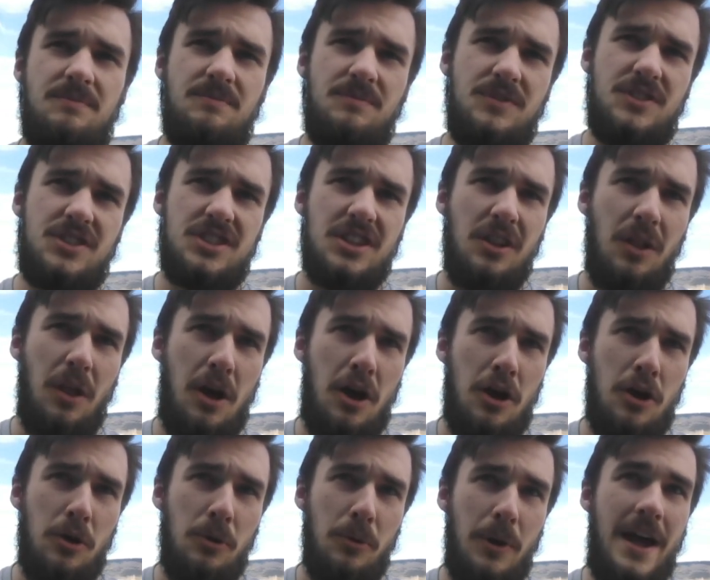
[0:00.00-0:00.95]

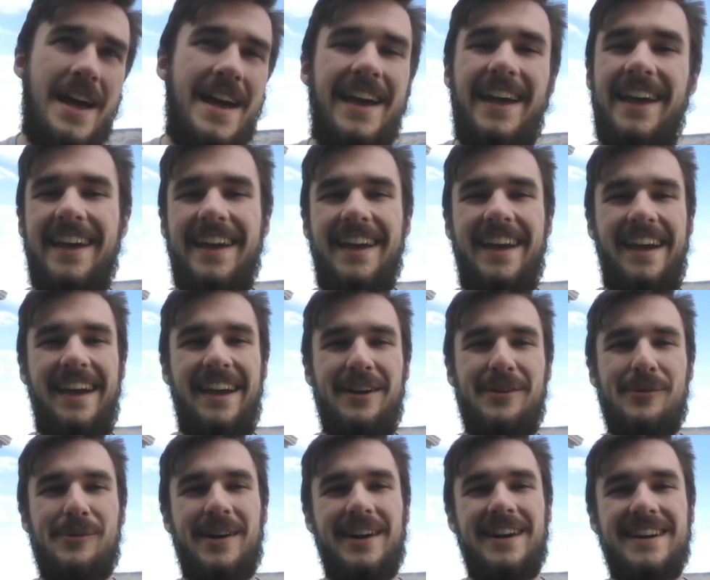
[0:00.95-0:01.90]
slow.
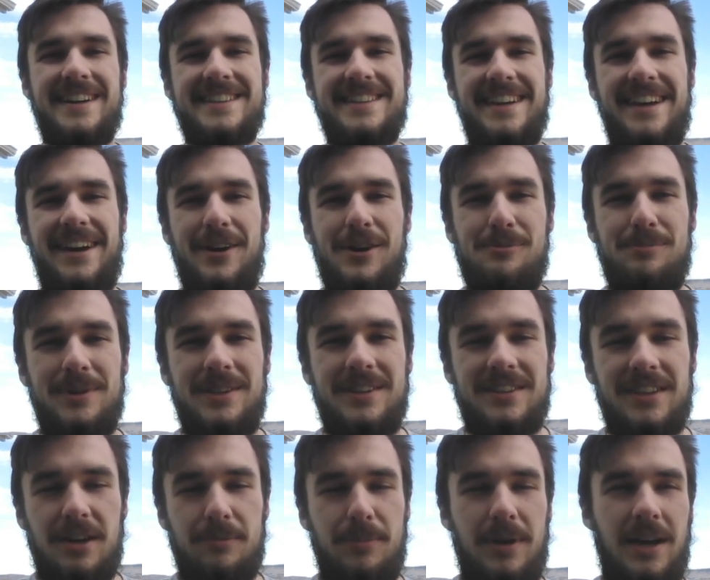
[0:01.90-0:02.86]
It works, it opens
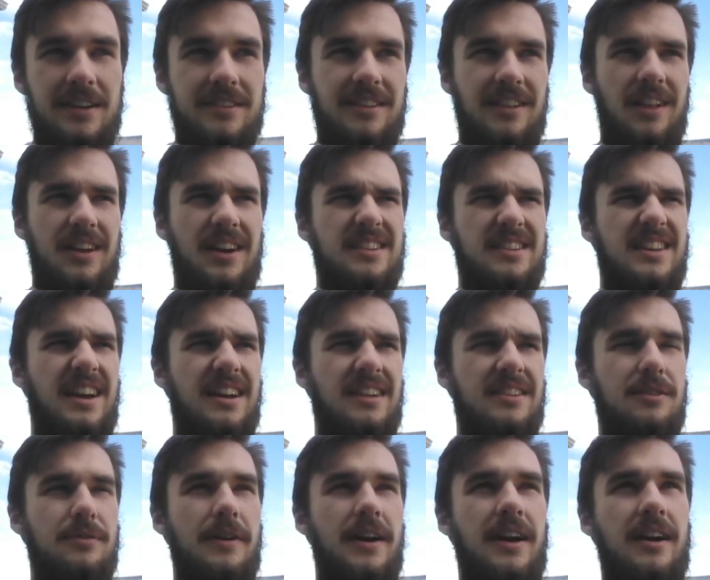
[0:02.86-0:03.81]
up
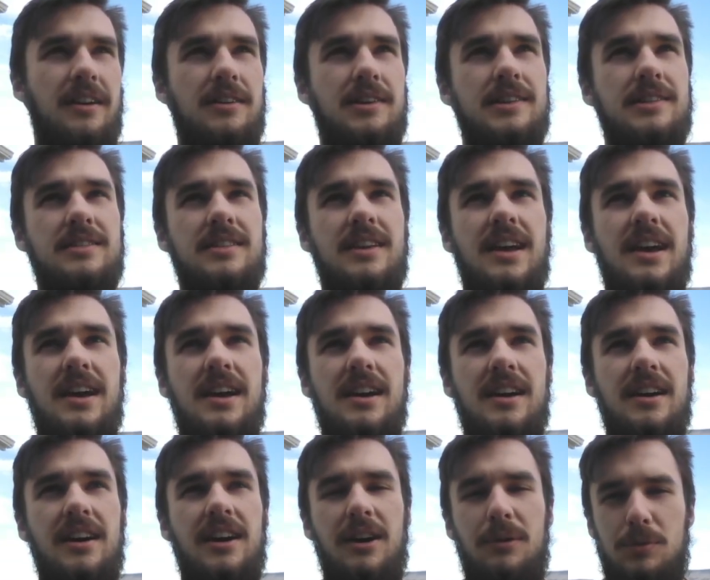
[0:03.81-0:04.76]
XLSX files,
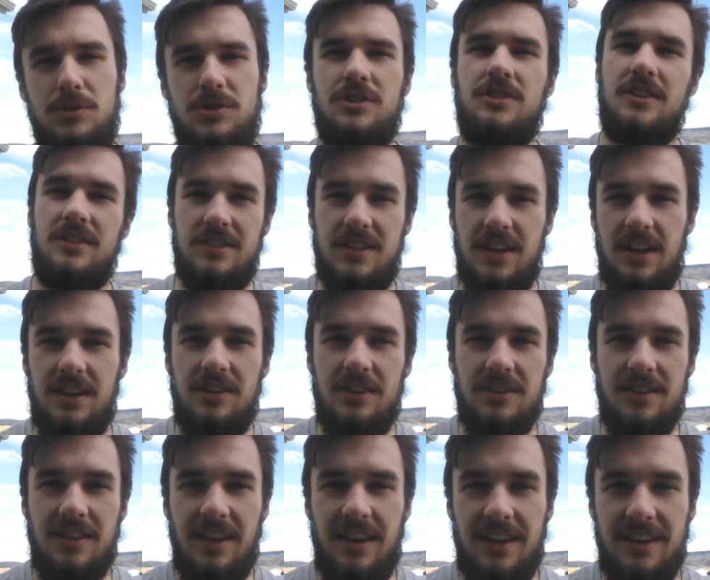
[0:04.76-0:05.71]
which are the
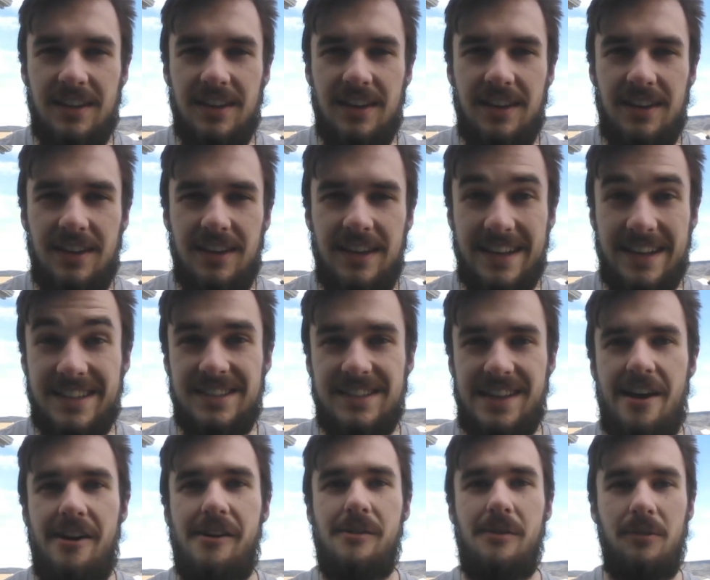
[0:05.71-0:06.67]
standard
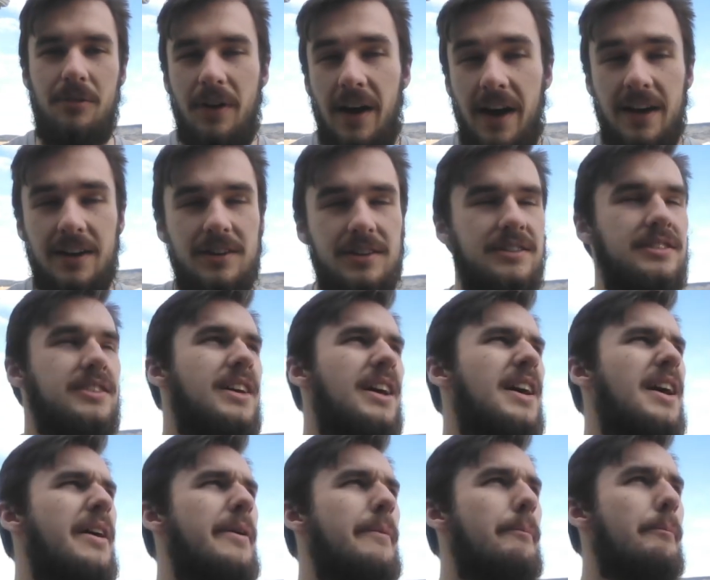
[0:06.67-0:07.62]
Excel files,
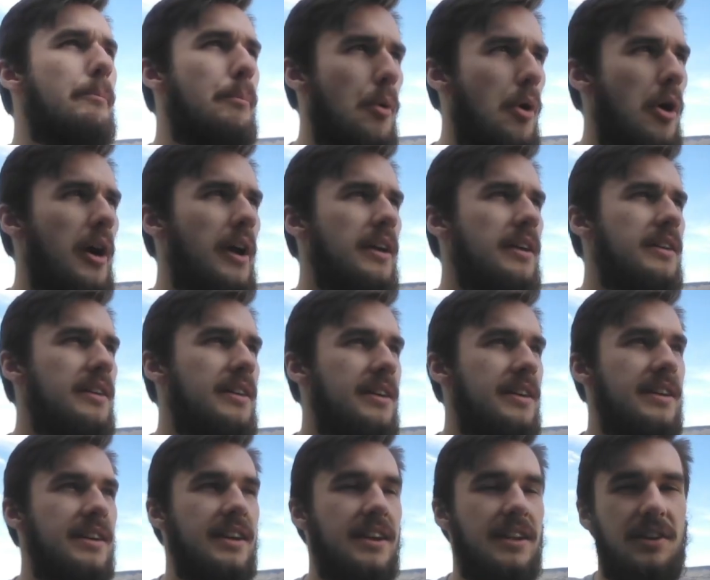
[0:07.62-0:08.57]
but
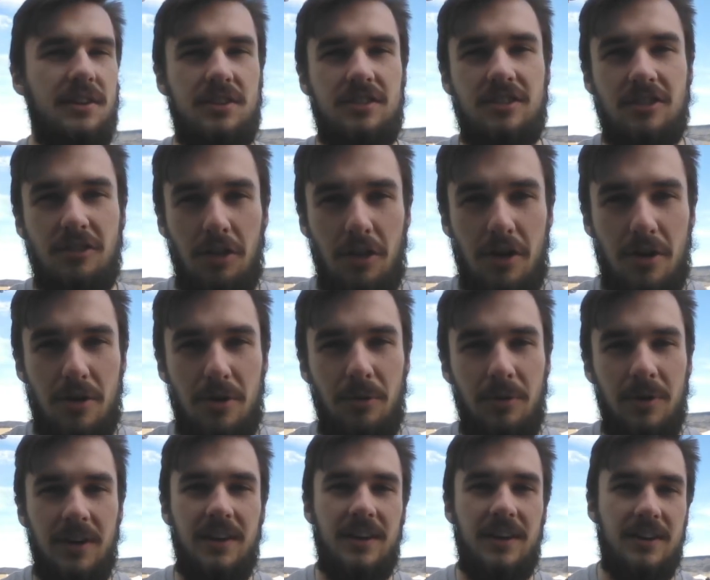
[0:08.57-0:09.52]
it is slow,
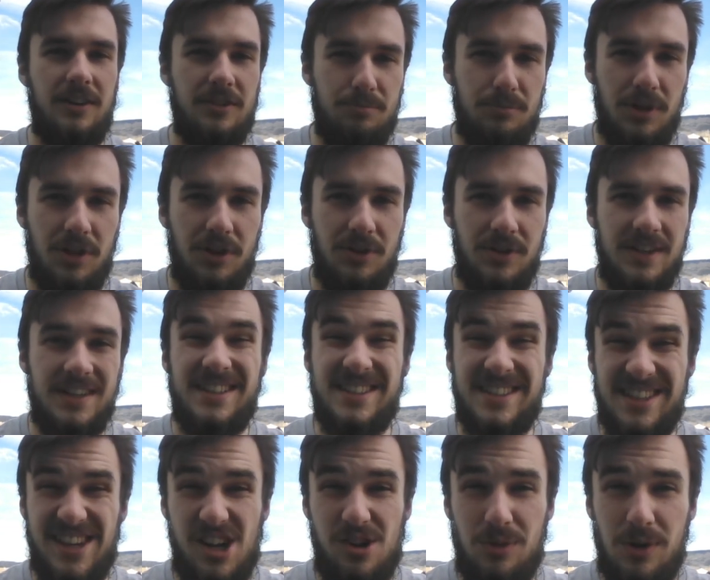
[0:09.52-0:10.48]
it is bloated,
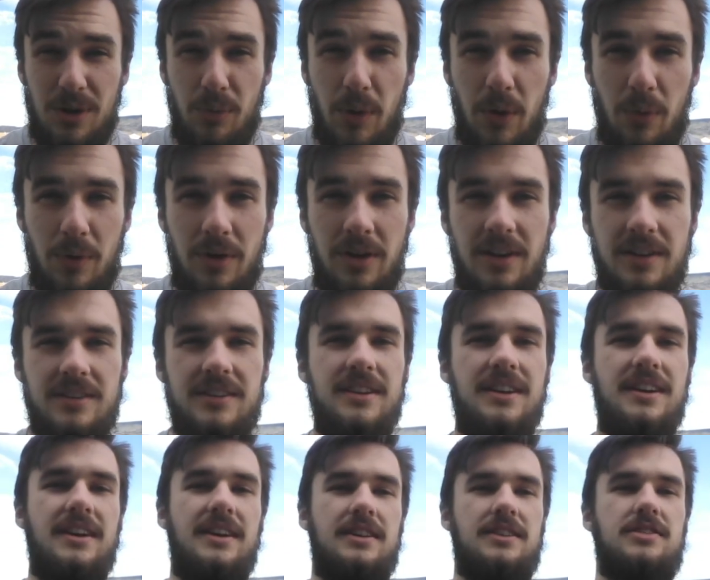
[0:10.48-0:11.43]
it's not what we want.
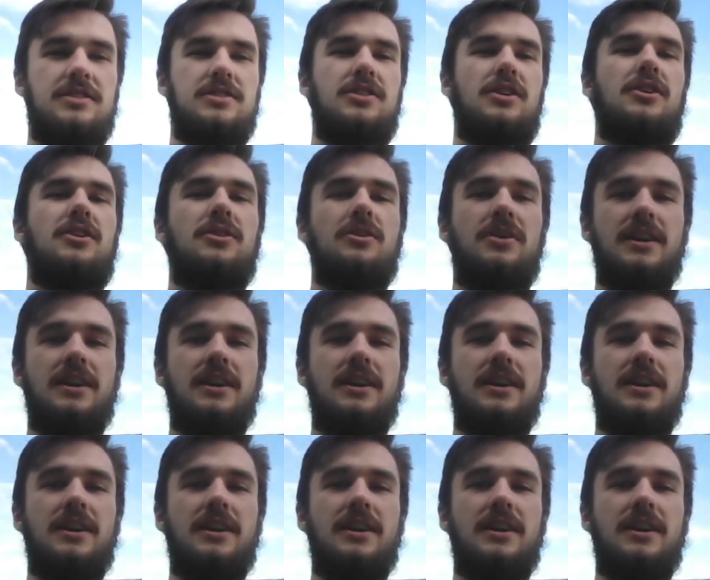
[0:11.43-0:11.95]
So